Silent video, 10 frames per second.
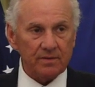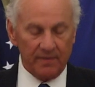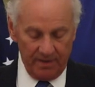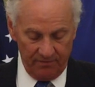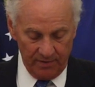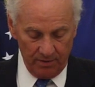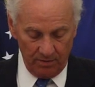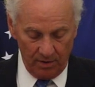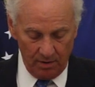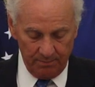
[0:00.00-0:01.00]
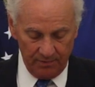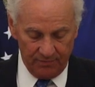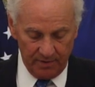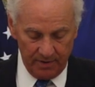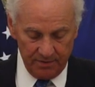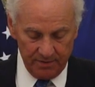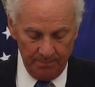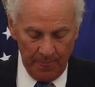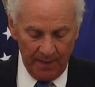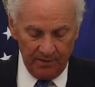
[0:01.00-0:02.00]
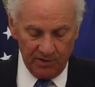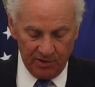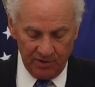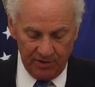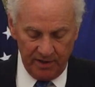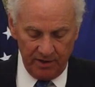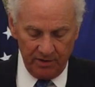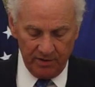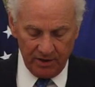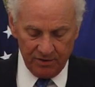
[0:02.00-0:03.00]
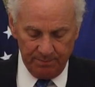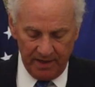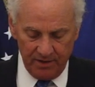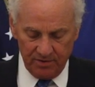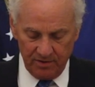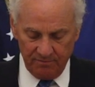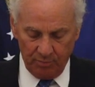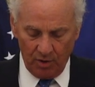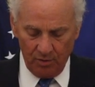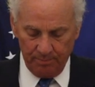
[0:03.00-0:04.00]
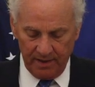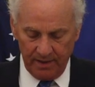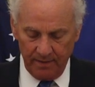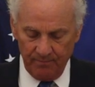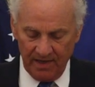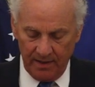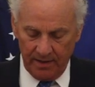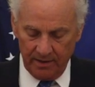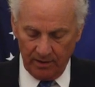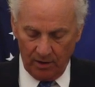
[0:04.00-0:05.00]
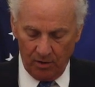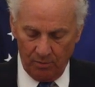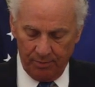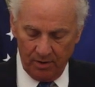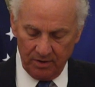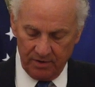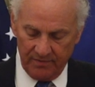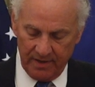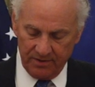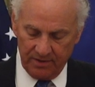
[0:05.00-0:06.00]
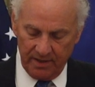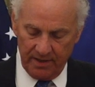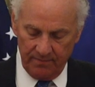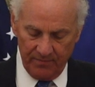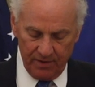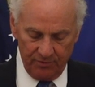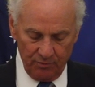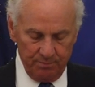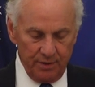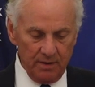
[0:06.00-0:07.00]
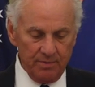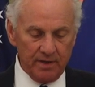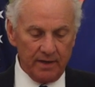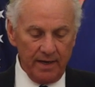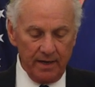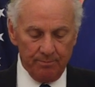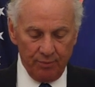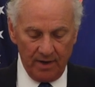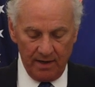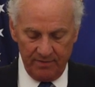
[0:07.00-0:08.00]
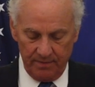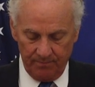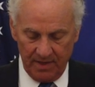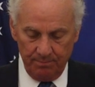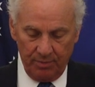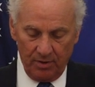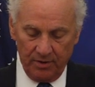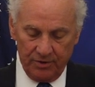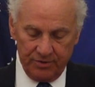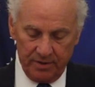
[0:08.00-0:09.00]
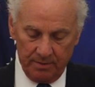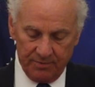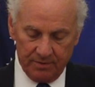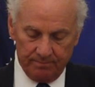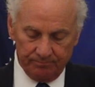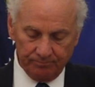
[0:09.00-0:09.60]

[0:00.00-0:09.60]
in federal ARPA funds to continue the expansion of broadband into all parts of our state through public and private partnerships.